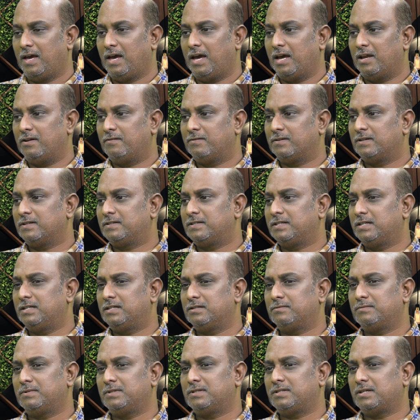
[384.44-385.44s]
And for the
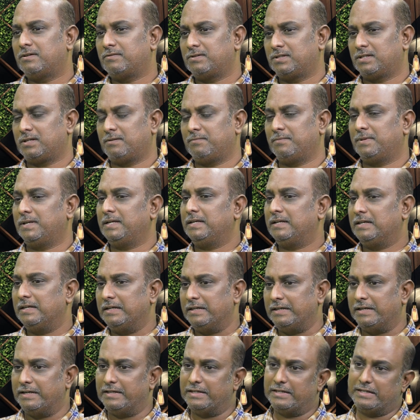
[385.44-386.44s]
6 months, I was
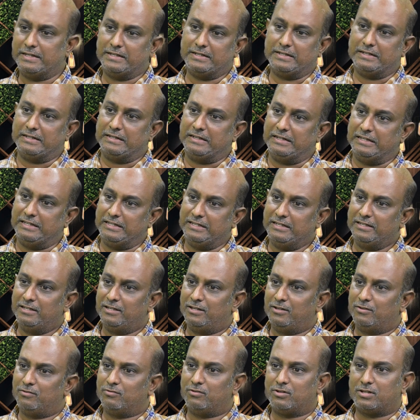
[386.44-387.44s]
completely dedicatedly
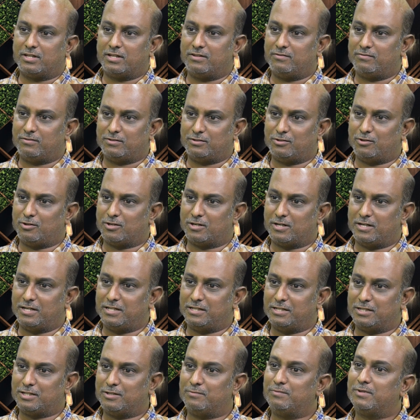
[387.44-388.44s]
working for the
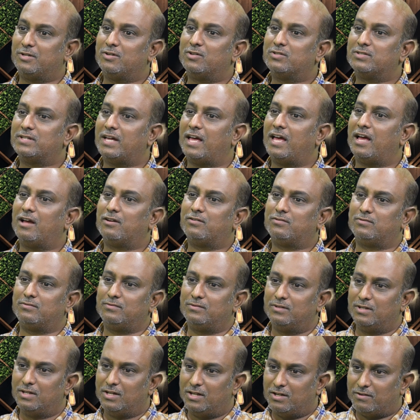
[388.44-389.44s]
organization because I had
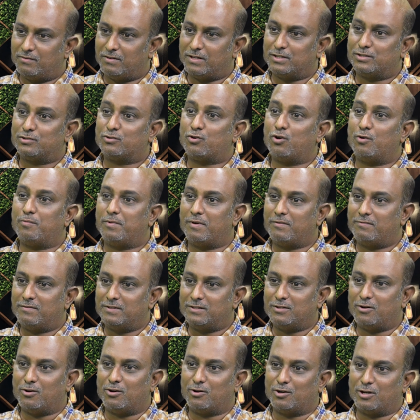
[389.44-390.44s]
to first cope up
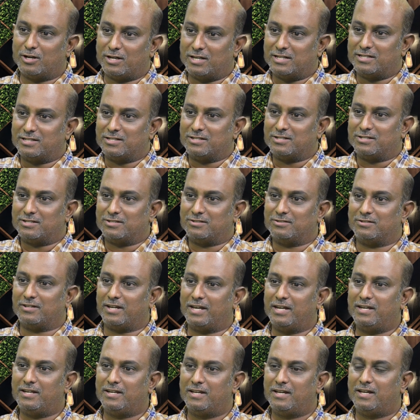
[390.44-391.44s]
with the organization,
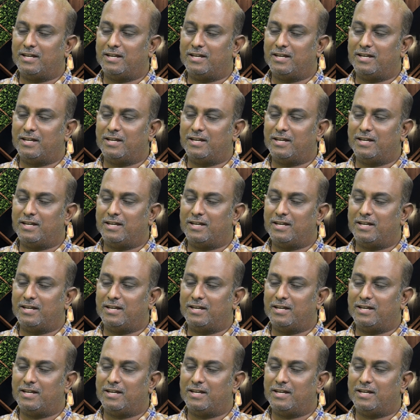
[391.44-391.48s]
right?